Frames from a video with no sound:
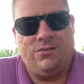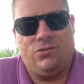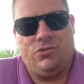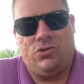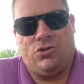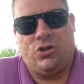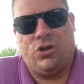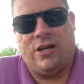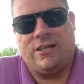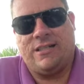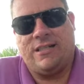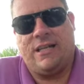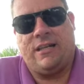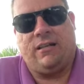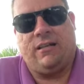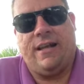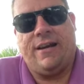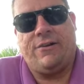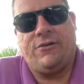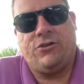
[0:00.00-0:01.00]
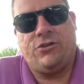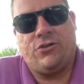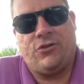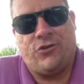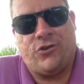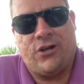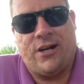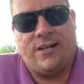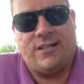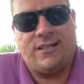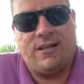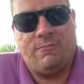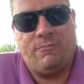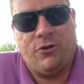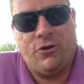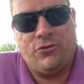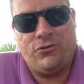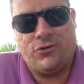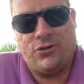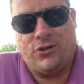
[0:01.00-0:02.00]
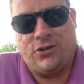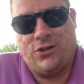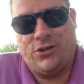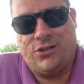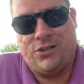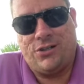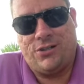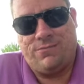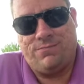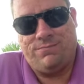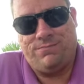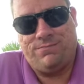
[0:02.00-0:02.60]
Should I send letters or should I send postcards?